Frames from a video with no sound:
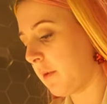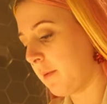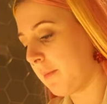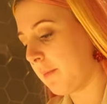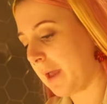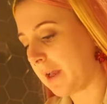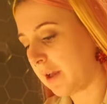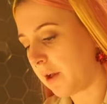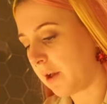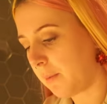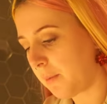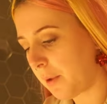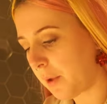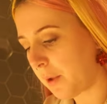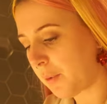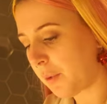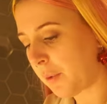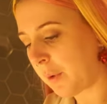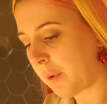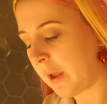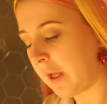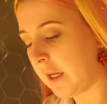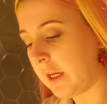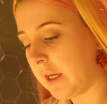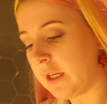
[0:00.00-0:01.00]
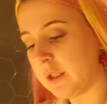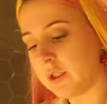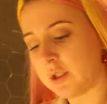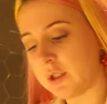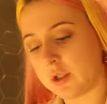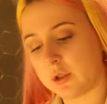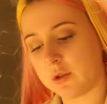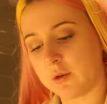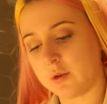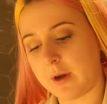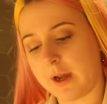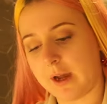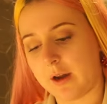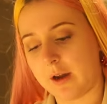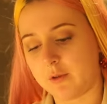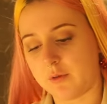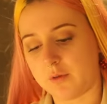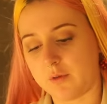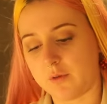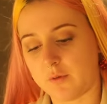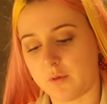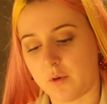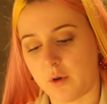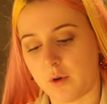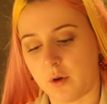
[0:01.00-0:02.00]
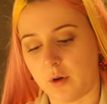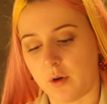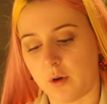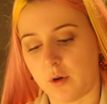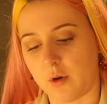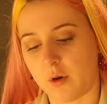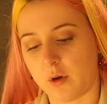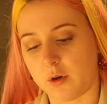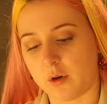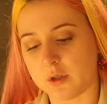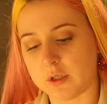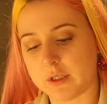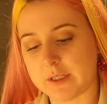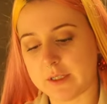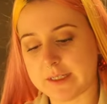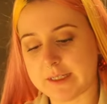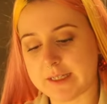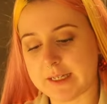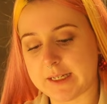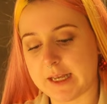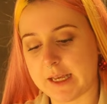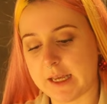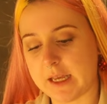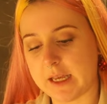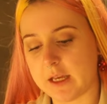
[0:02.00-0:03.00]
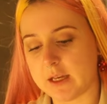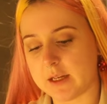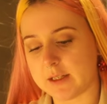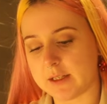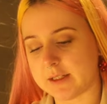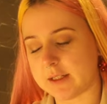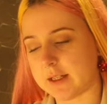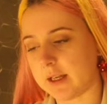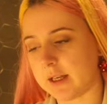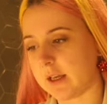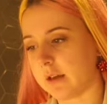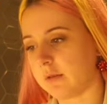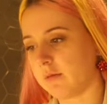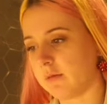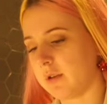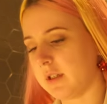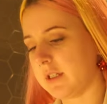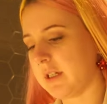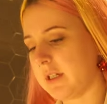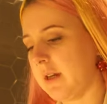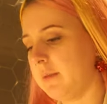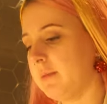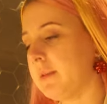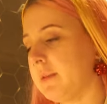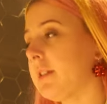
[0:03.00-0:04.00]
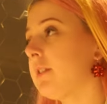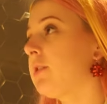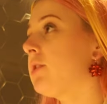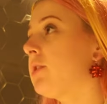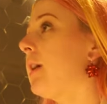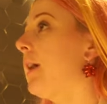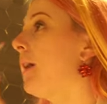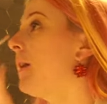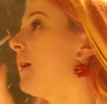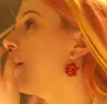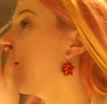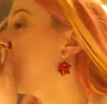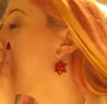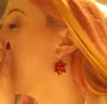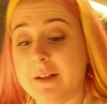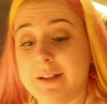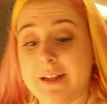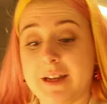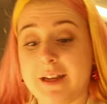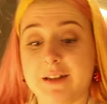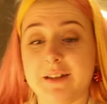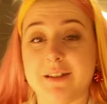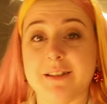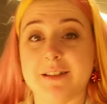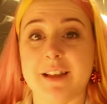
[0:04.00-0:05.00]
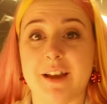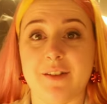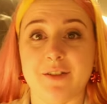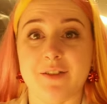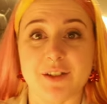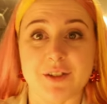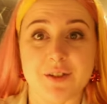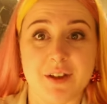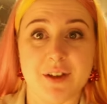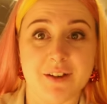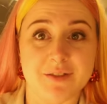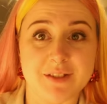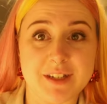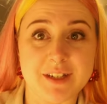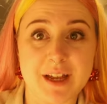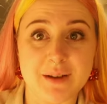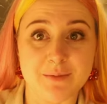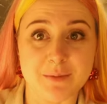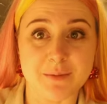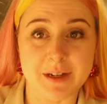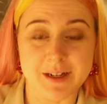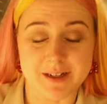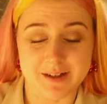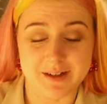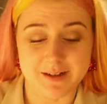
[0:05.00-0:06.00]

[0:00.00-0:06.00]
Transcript: my makeup to go out for tea. It's like, what time is it, Jack? 10 to 7, so I have 10.